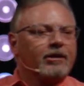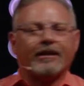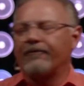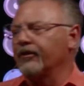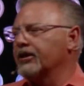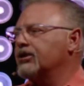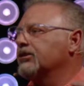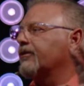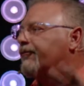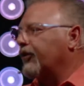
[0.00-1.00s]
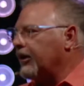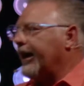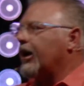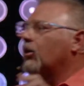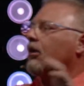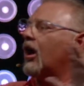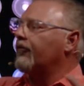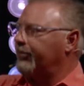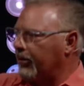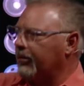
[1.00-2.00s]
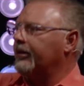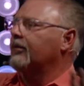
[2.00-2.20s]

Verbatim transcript: definitions of phileo love, brotherly